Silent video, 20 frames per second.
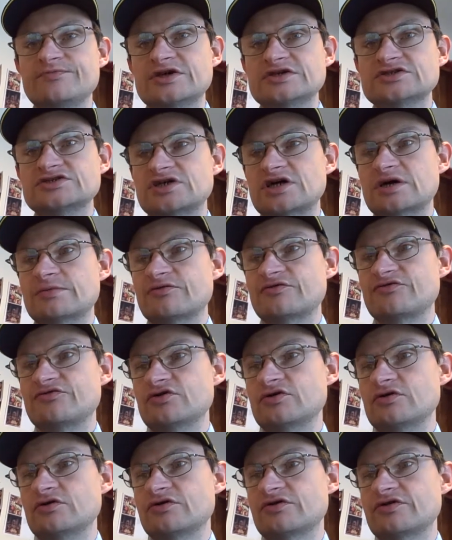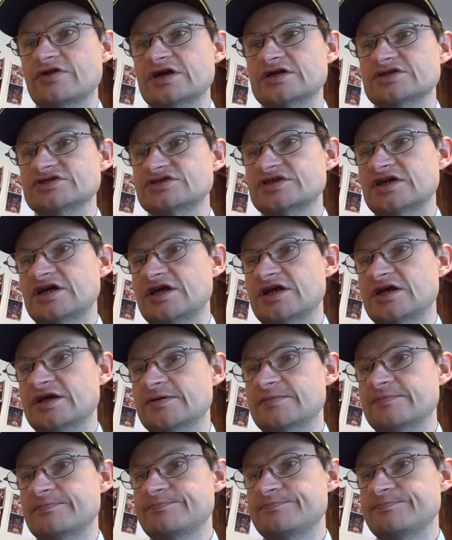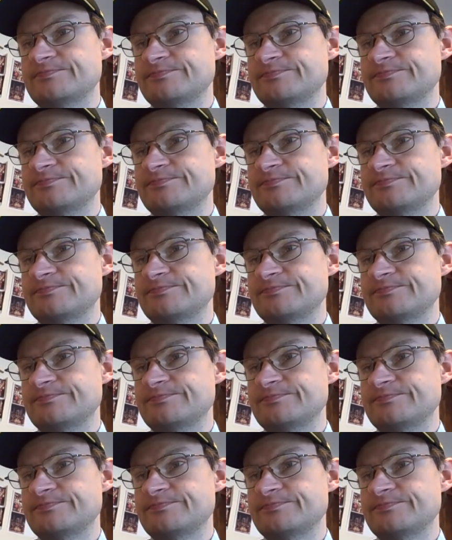This type of fuel that they're selling,